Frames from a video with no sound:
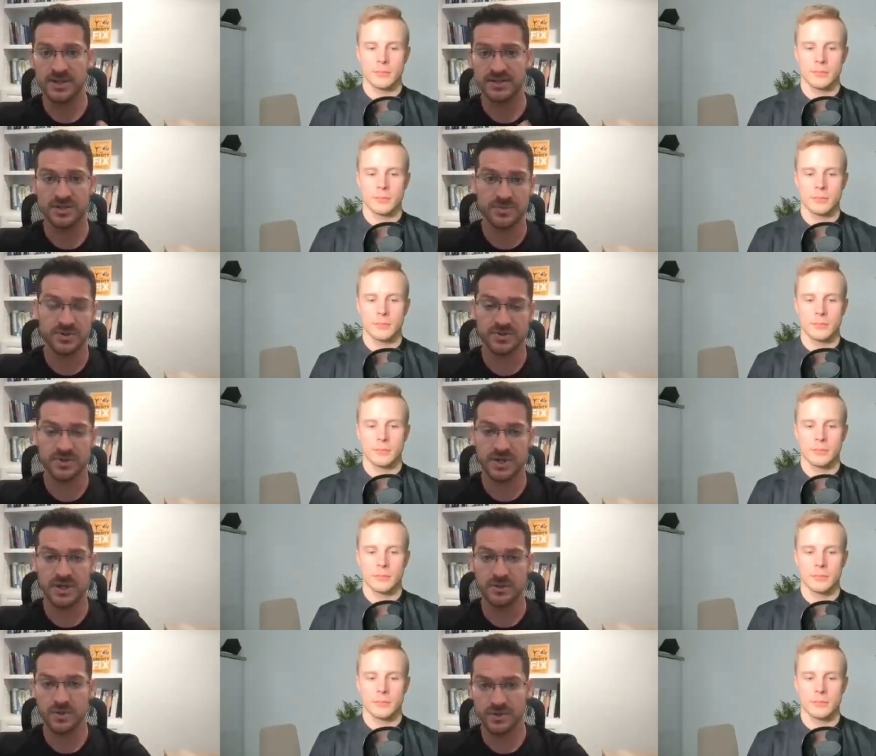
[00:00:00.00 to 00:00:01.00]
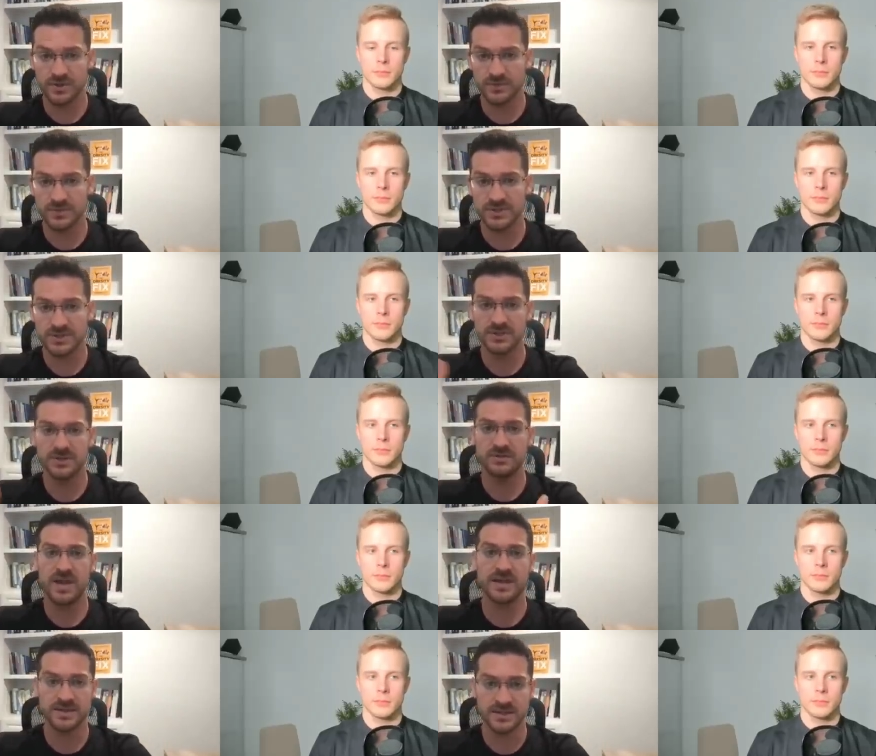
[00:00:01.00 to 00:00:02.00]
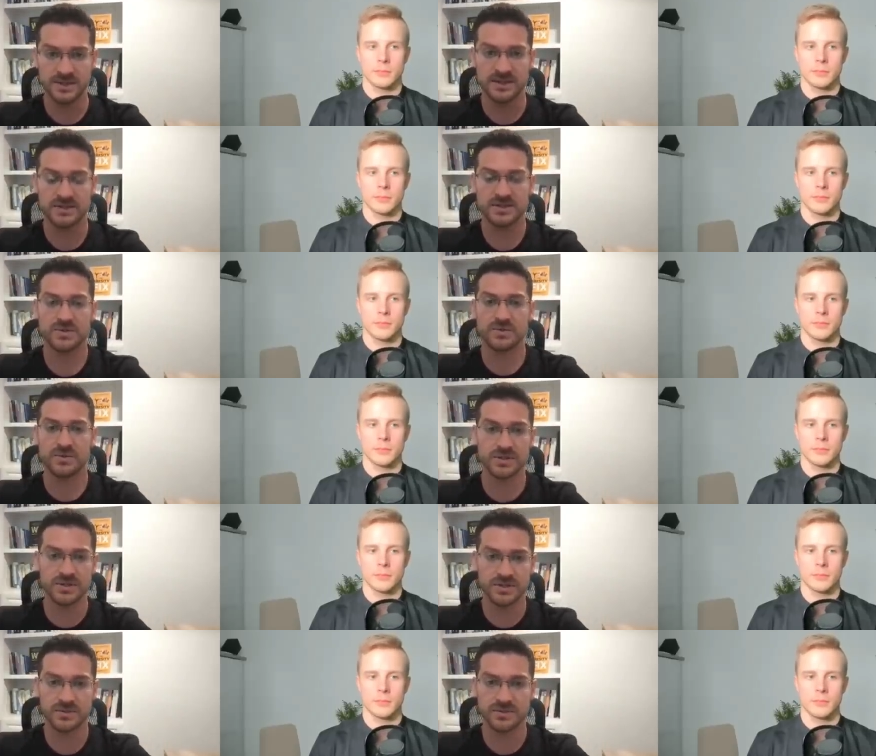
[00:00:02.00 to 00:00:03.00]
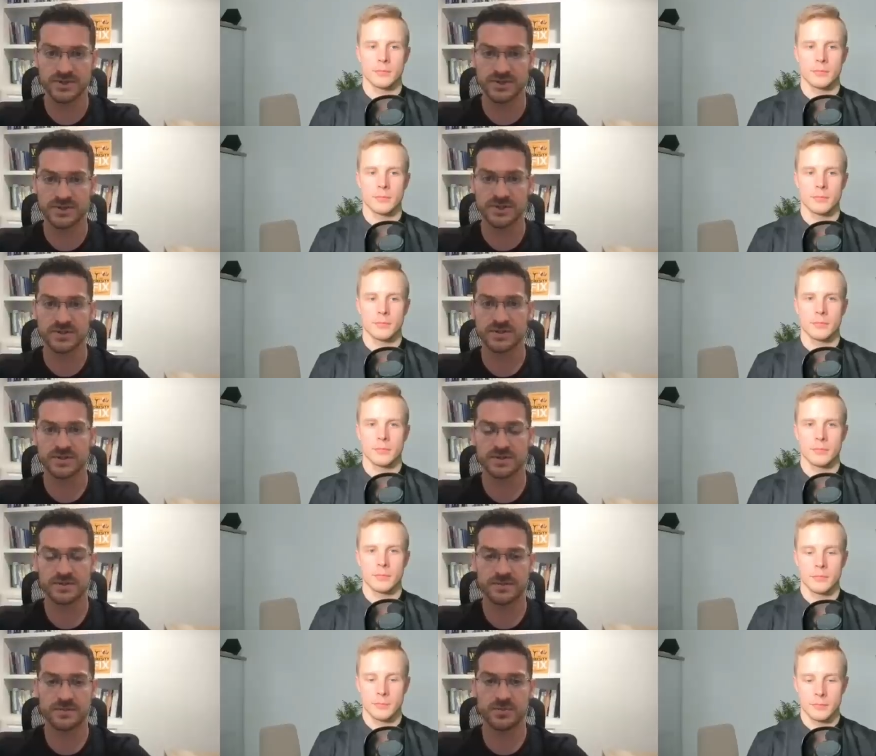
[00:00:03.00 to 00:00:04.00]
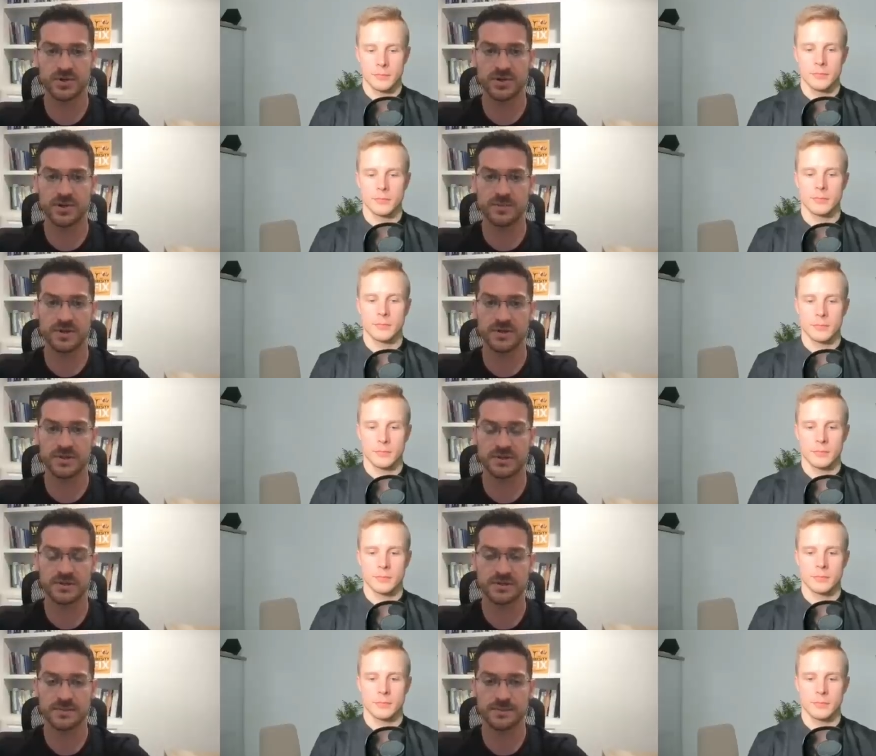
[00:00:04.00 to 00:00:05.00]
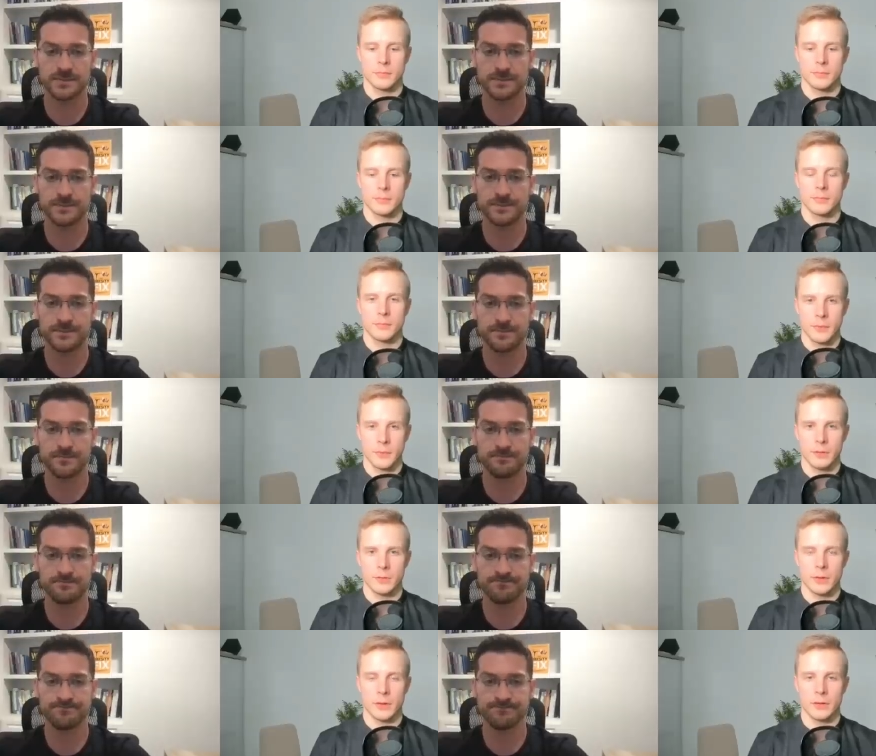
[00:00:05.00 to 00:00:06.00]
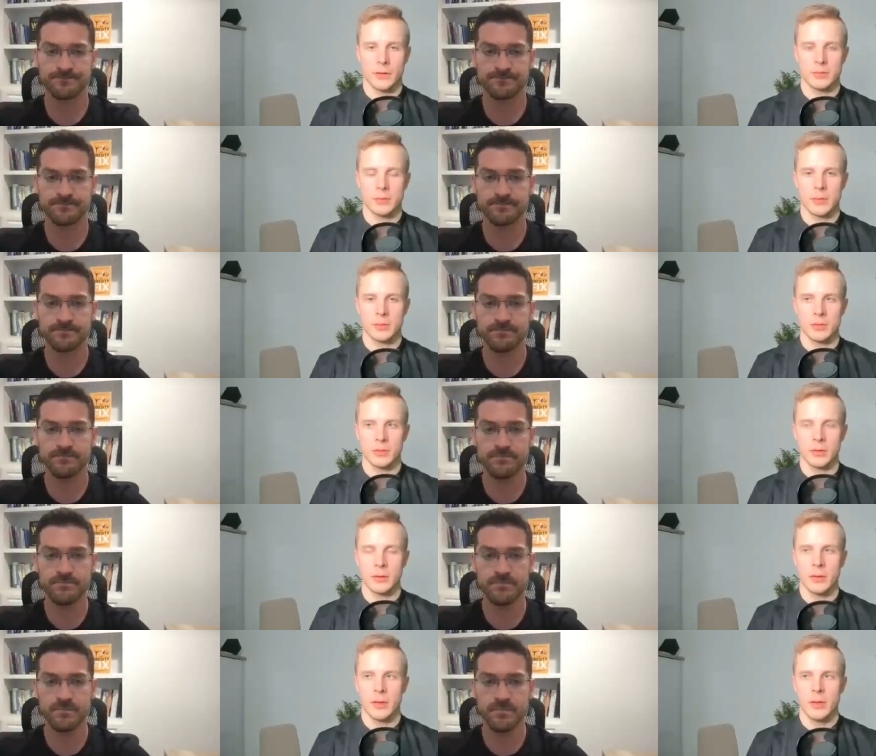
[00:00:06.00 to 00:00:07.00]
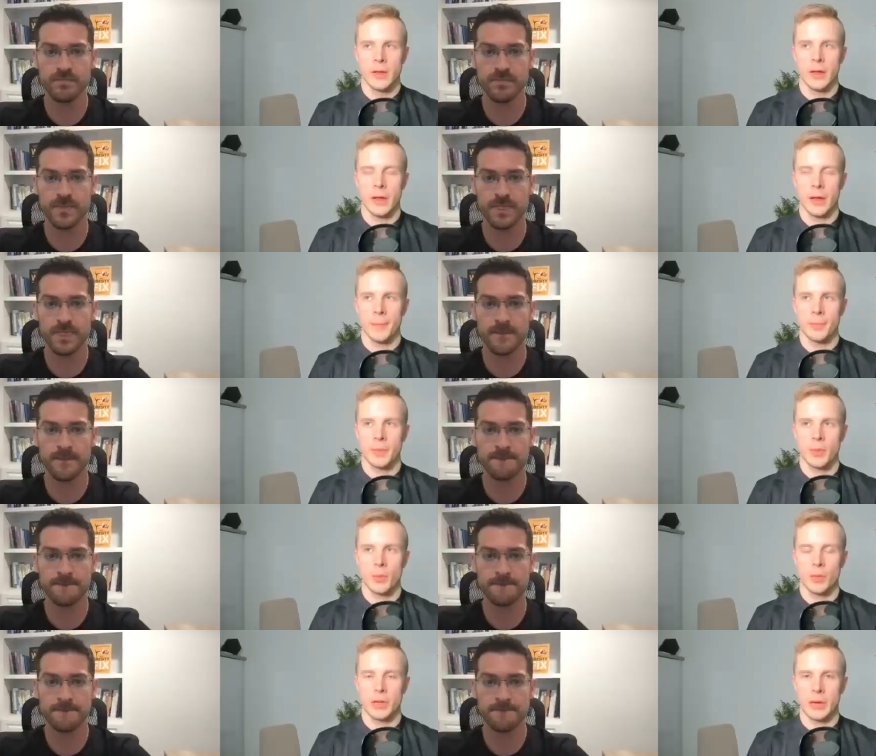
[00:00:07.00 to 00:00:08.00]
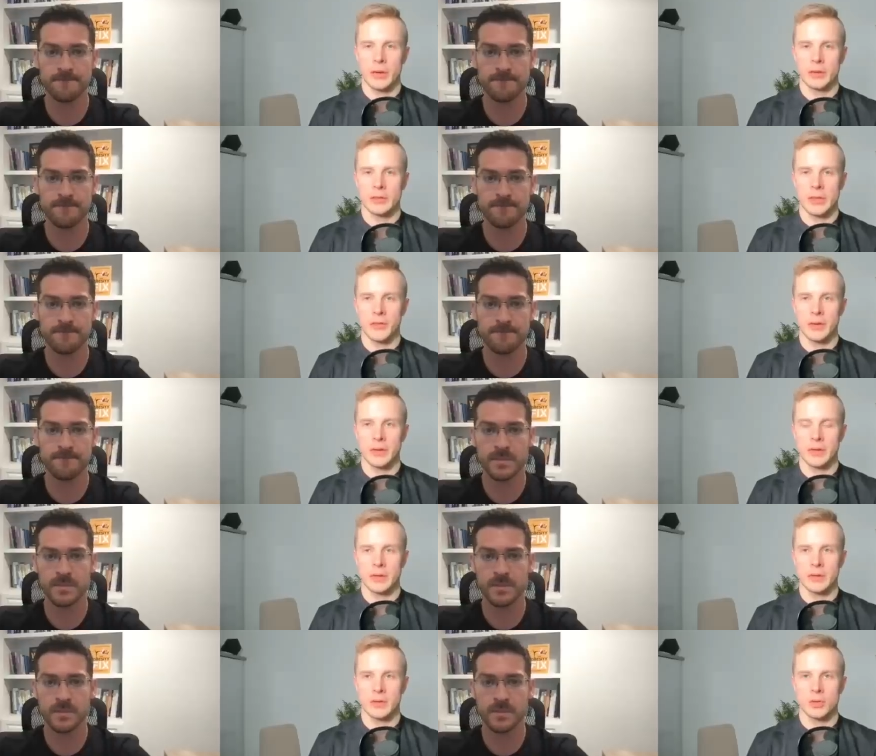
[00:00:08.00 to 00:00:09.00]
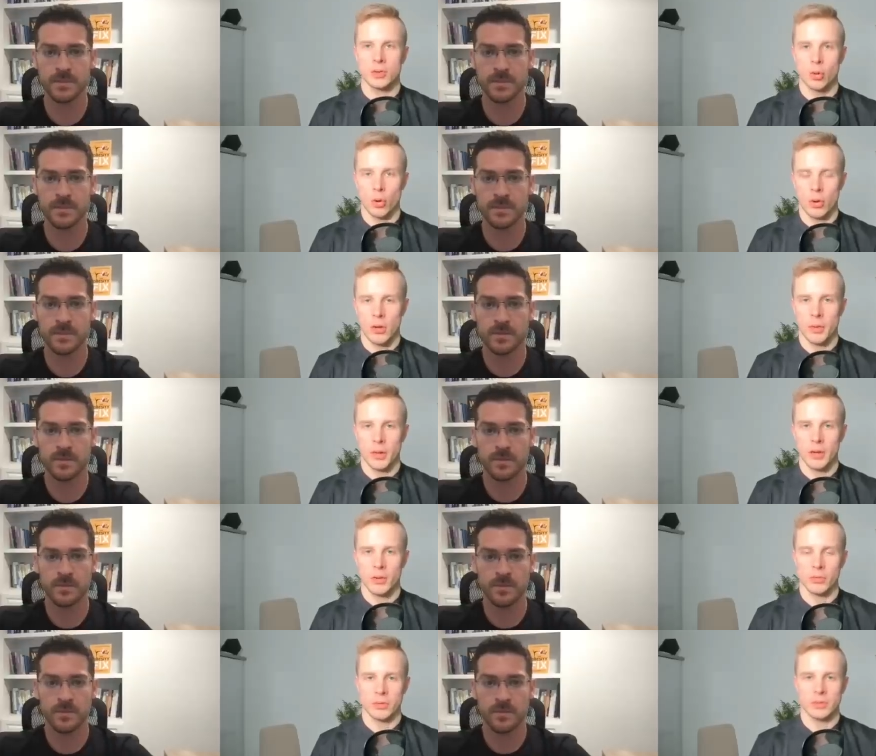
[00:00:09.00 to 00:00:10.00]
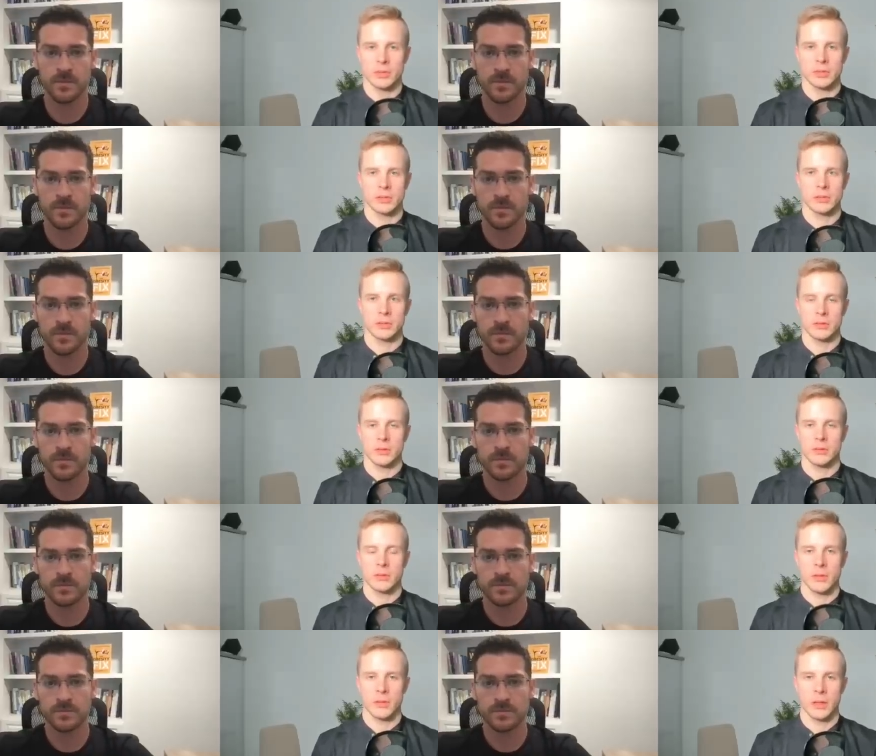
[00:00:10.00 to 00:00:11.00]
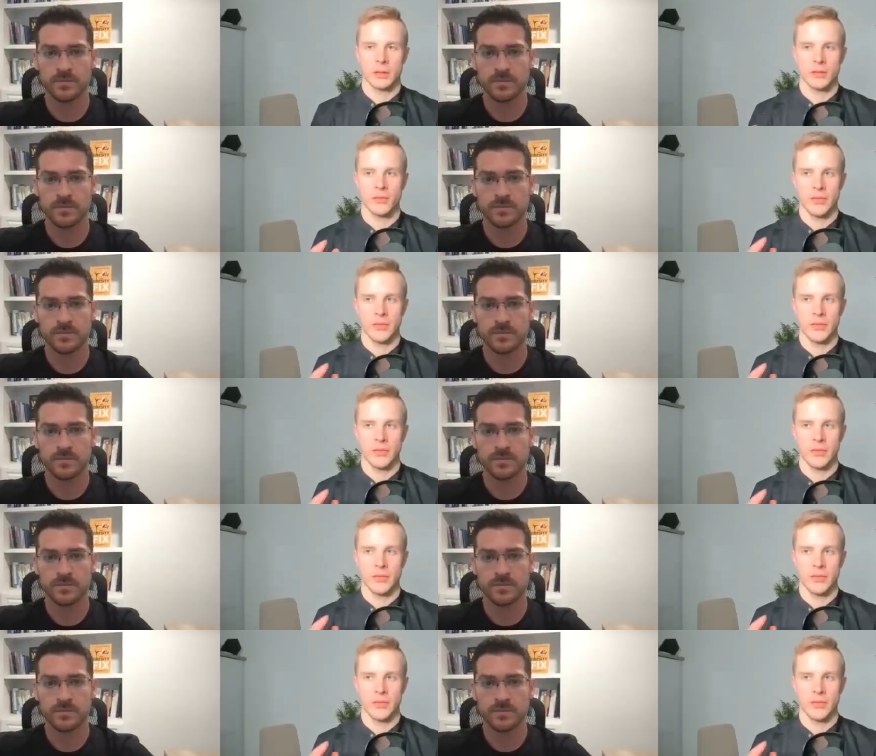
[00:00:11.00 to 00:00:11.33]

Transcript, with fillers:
Speaker 1: mess up your circadian rhythms and hence lead to insulin resistance prediabetes
Speaker 2: yeah that's absolutely um, we can definitely talk about uh, like the